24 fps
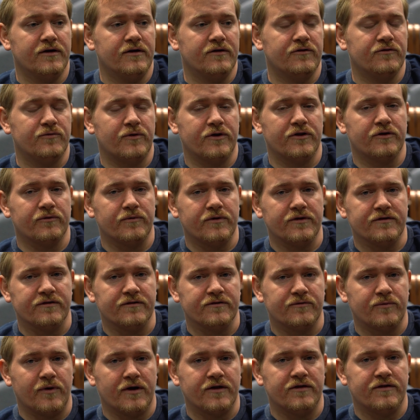It's one of the
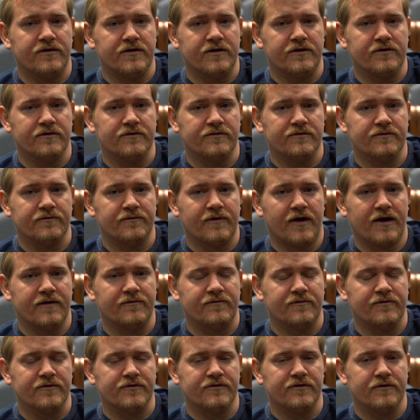reasons why theater has survived
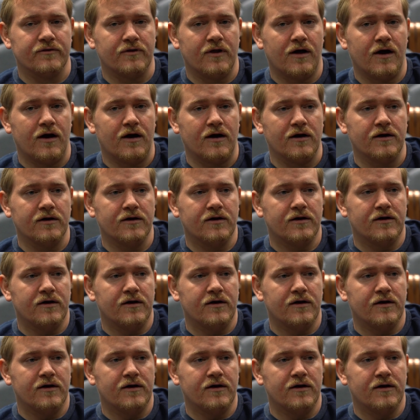for so long,